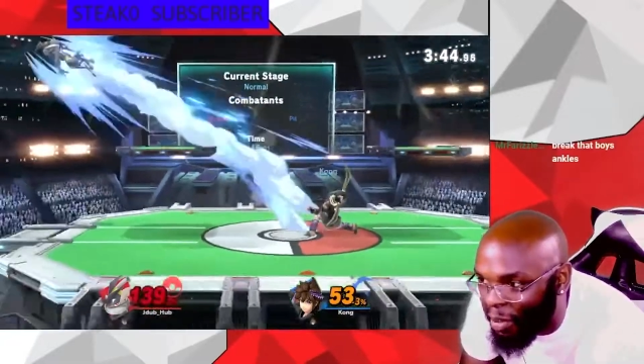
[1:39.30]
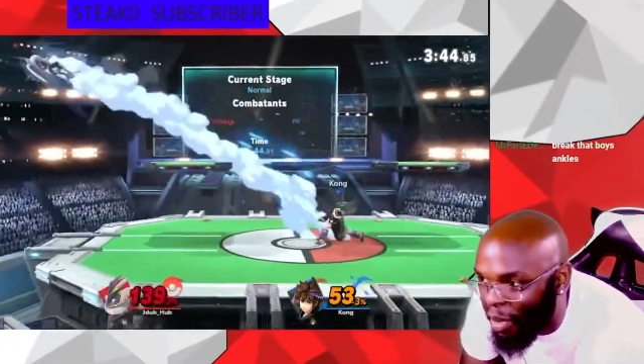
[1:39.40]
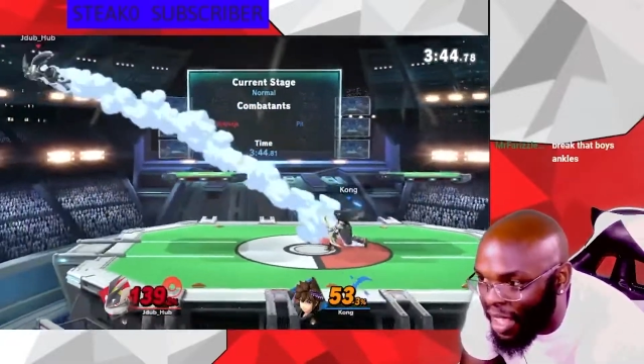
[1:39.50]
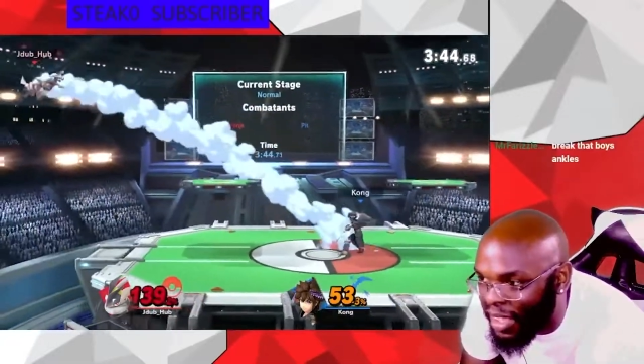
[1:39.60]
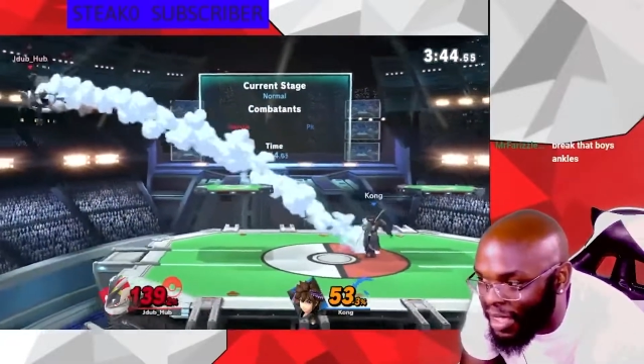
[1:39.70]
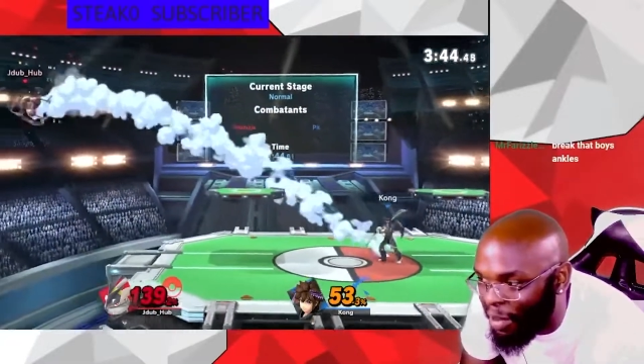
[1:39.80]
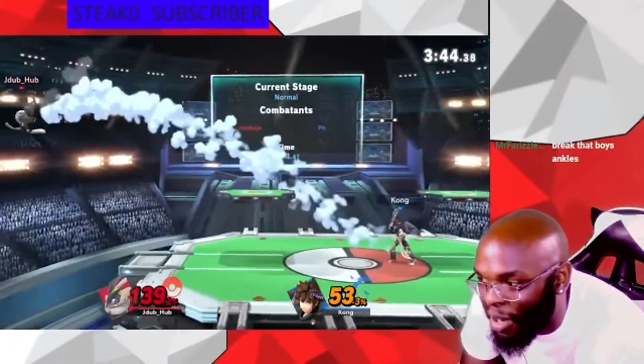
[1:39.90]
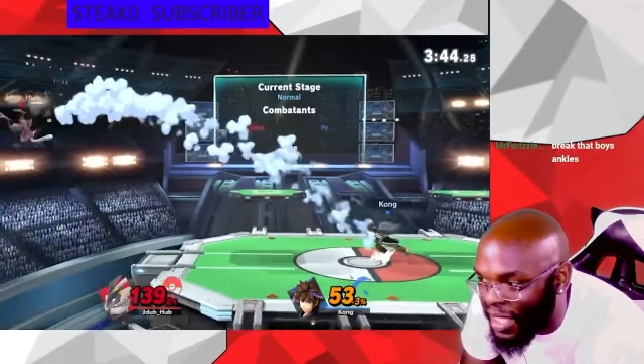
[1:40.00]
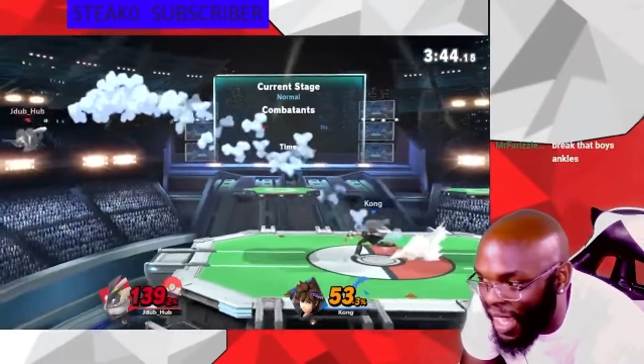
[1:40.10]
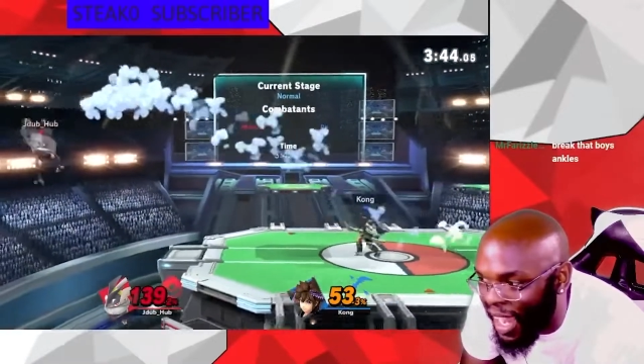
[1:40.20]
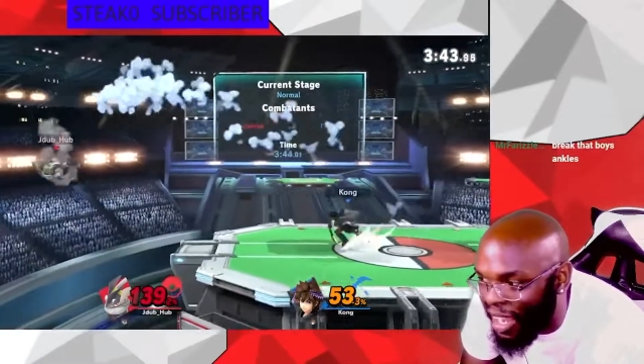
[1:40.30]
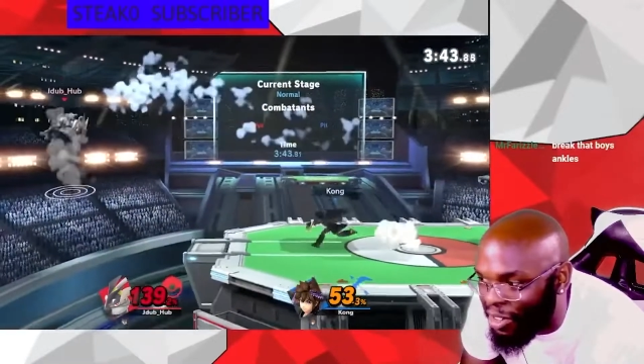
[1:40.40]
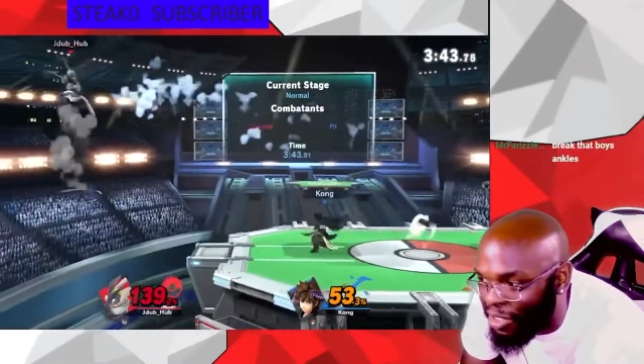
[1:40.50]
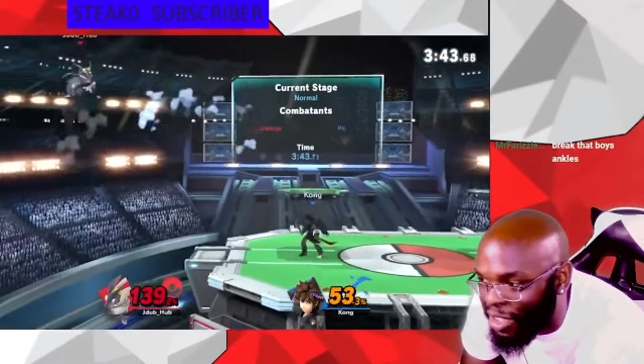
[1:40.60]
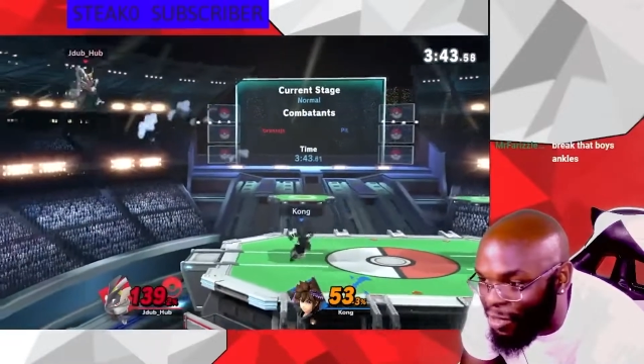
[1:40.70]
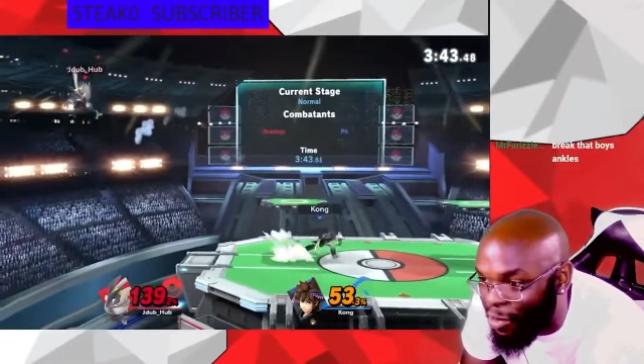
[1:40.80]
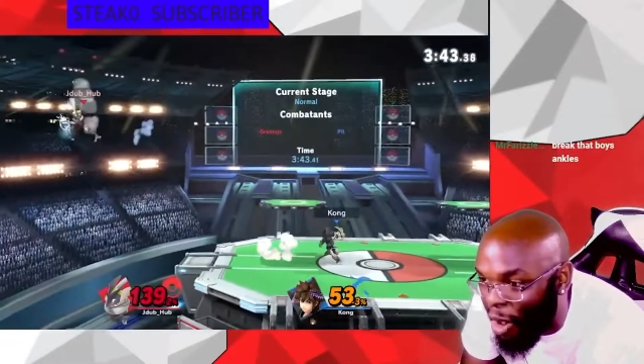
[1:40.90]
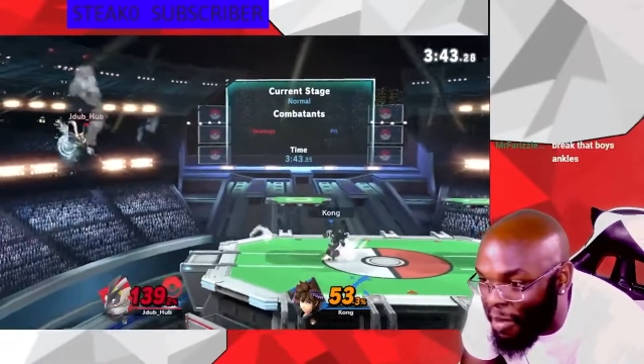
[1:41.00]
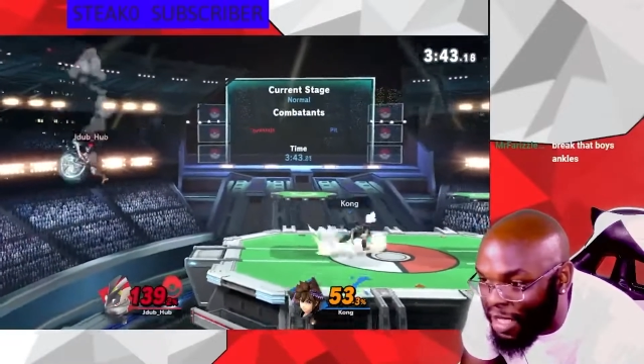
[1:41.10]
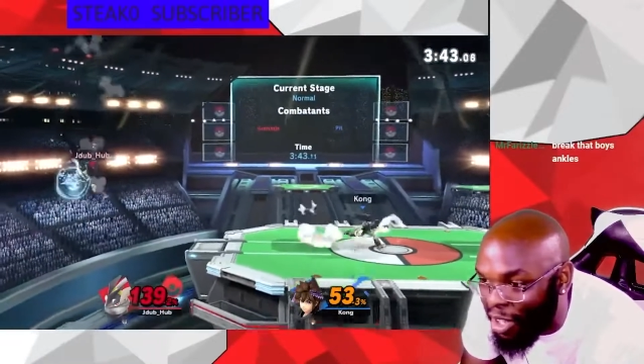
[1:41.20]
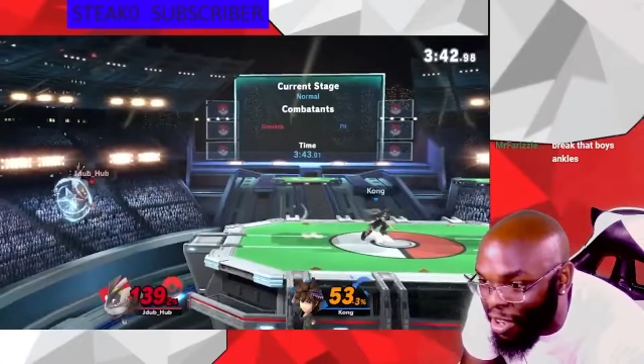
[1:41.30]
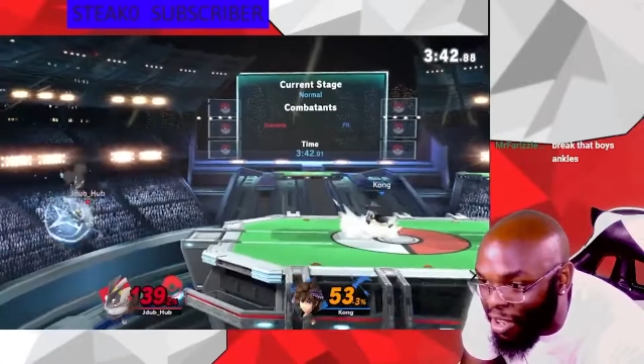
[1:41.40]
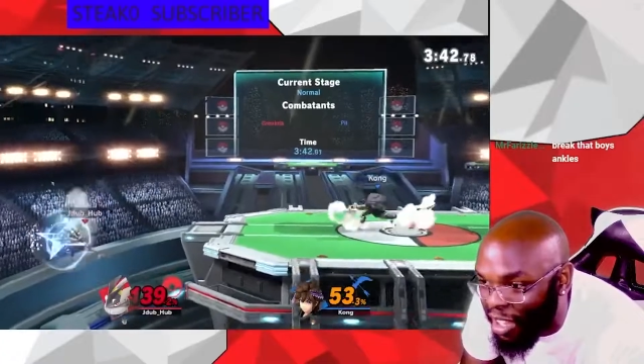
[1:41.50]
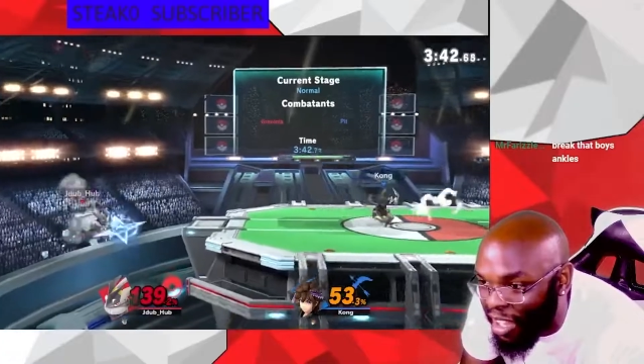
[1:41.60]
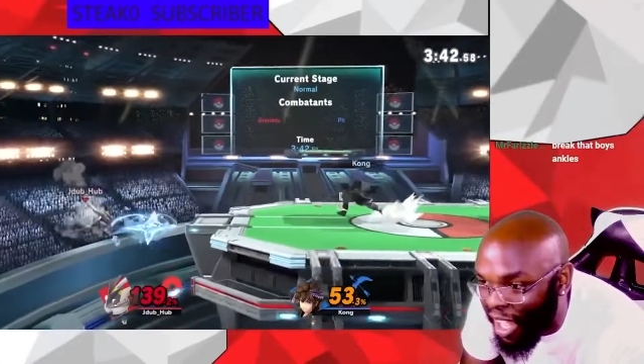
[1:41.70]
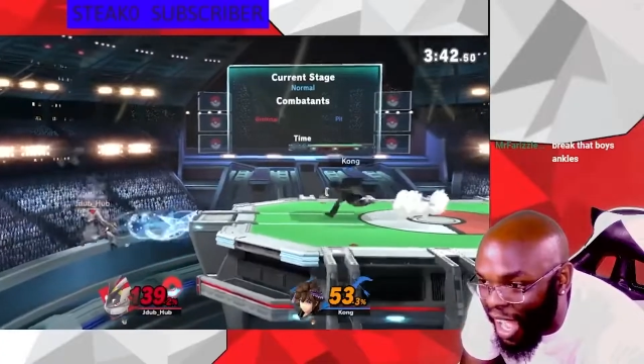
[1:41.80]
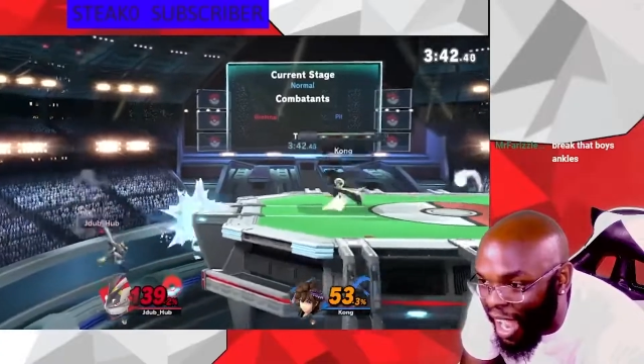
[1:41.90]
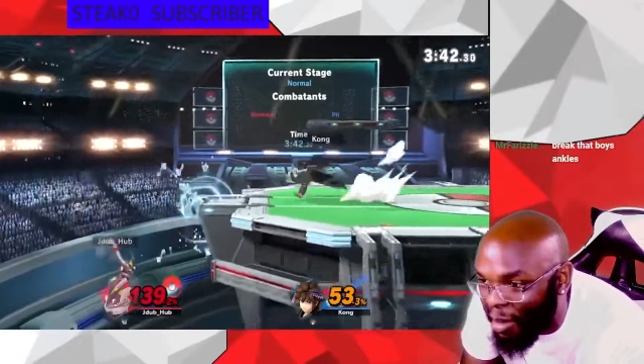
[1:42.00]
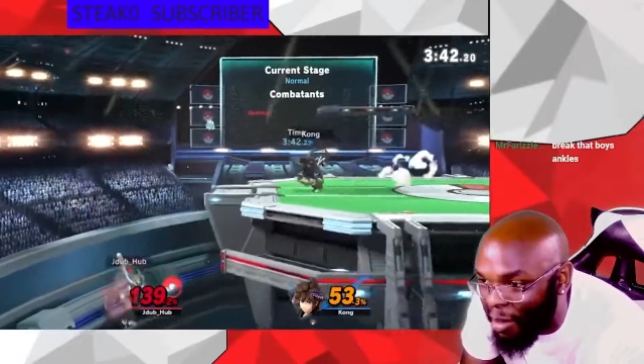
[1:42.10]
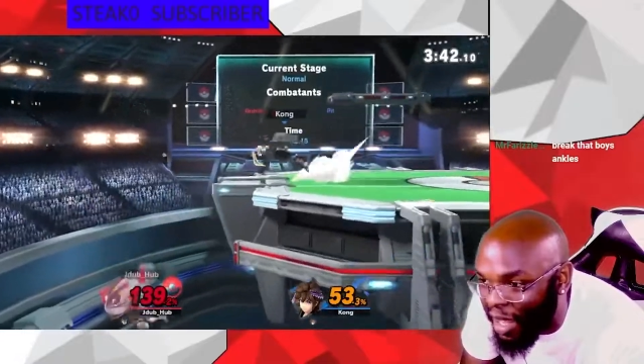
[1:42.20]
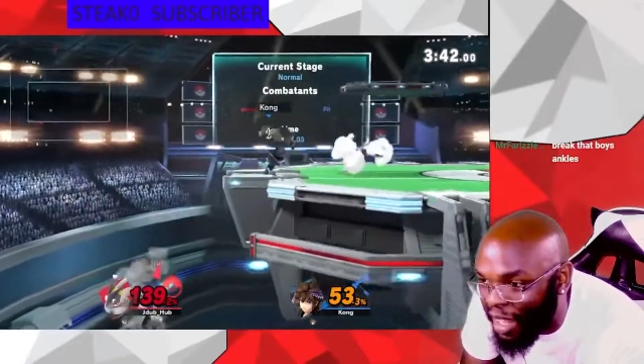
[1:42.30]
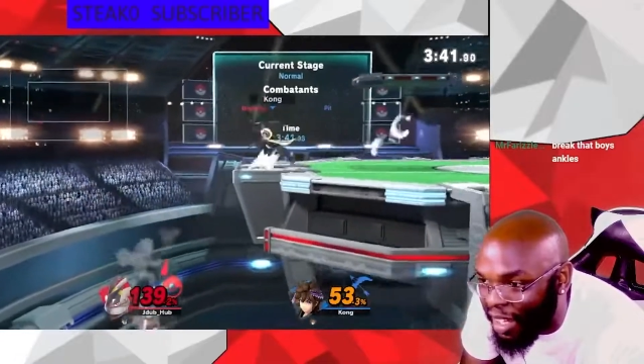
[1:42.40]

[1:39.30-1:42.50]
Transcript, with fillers: Break this boy's ankles. You want me to? I bet.